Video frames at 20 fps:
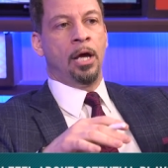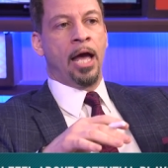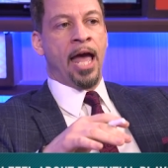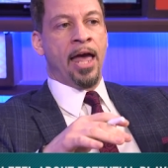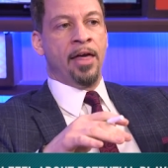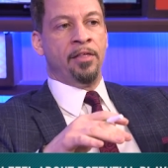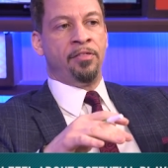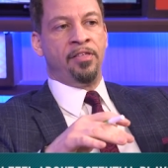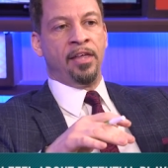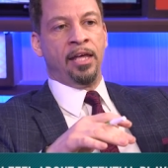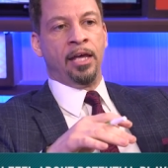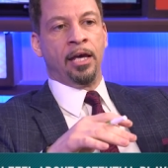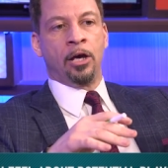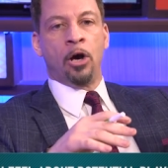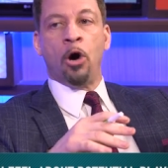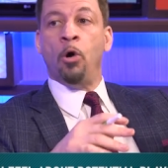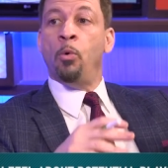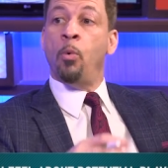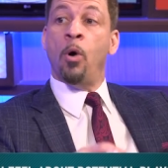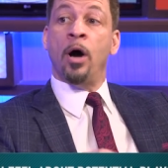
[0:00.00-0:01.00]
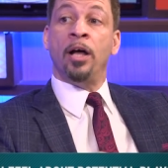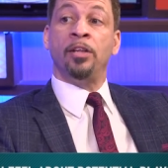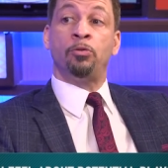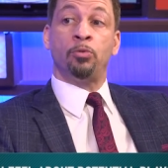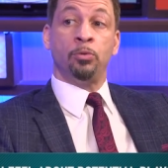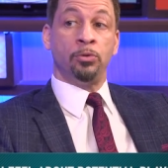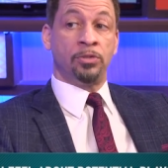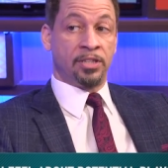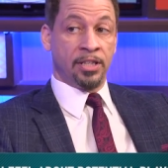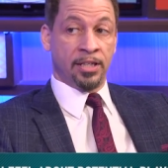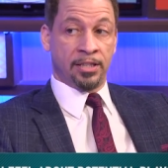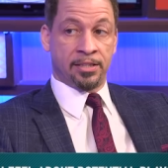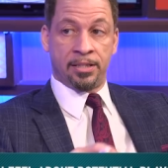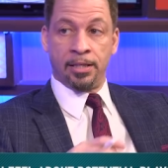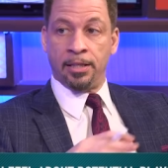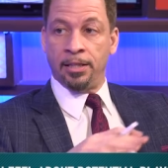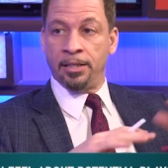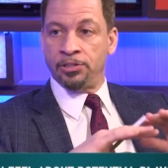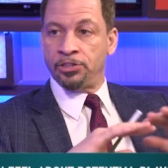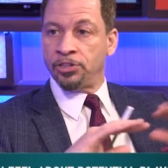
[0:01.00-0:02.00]
and then go one through
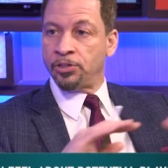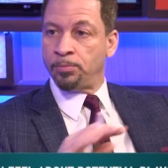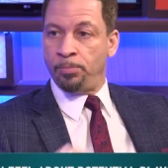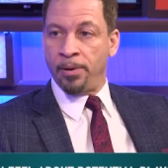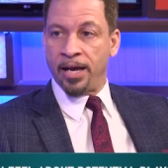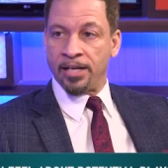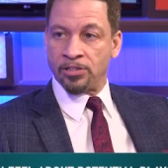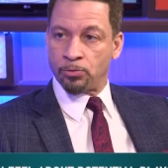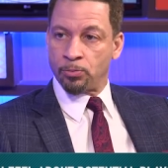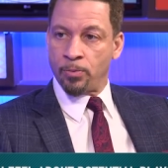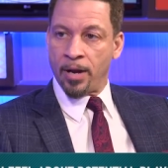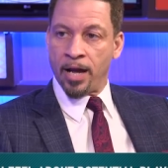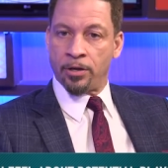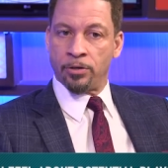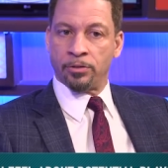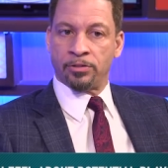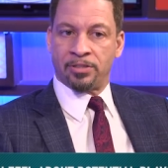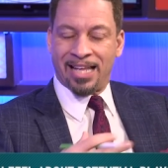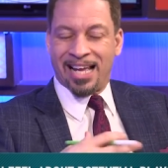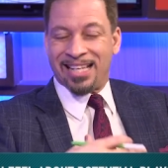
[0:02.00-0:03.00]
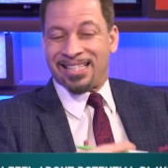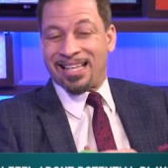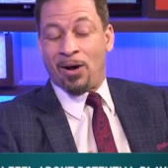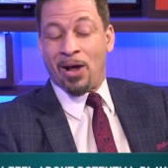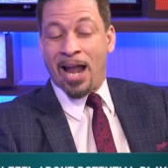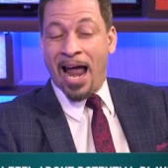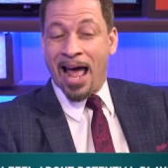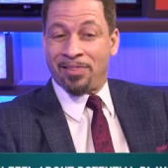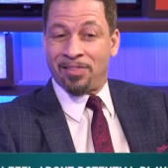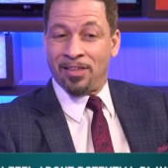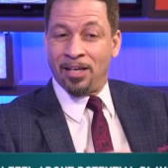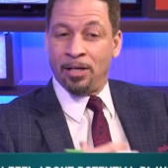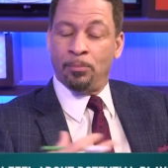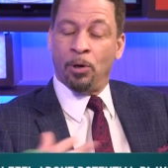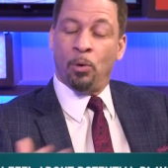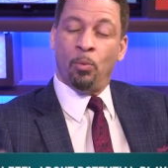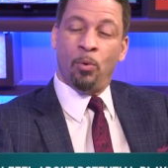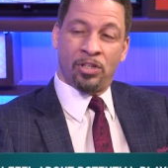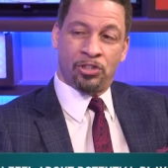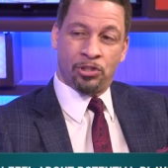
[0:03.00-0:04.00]
sixteen, just best records. That's how I think.
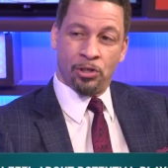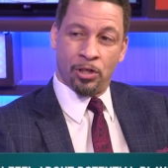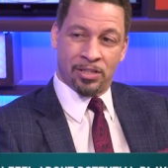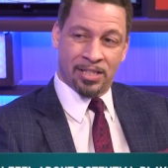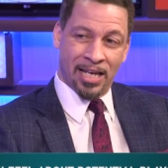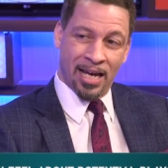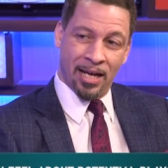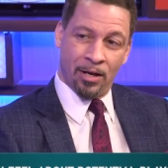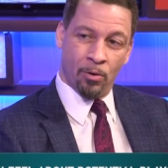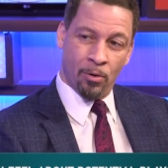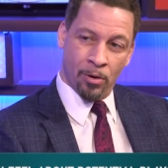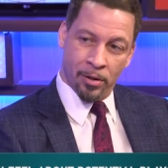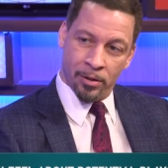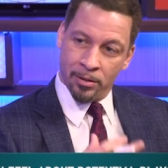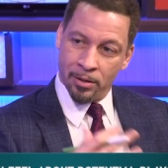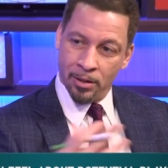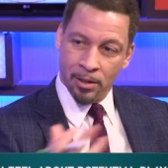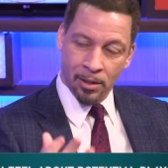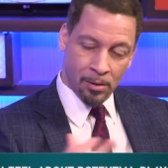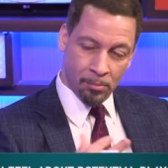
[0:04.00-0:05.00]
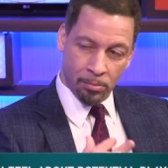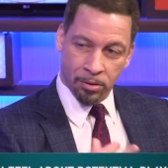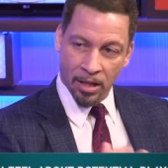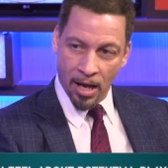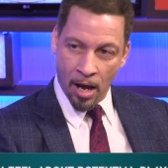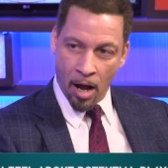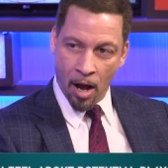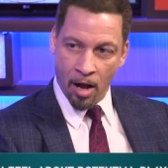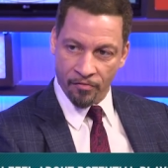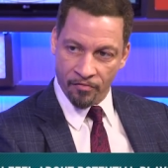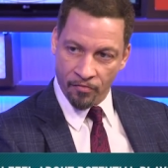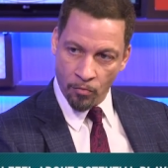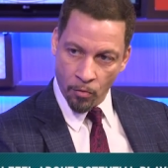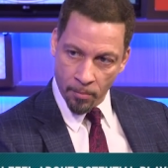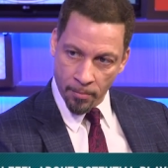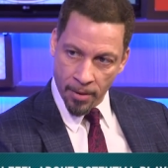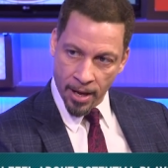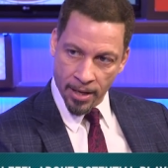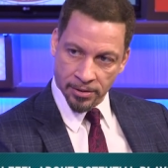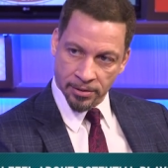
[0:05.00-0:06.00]
But what's your take on playoff
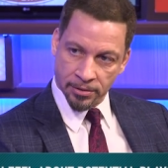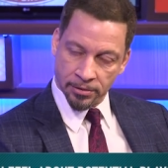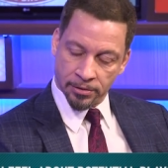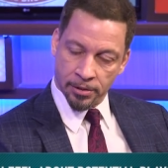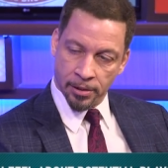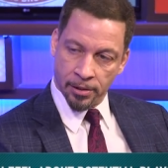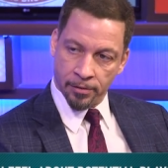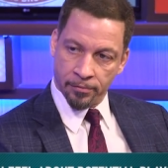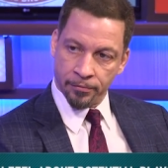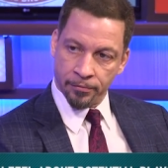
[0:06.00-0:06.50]
formats? To stuff? me,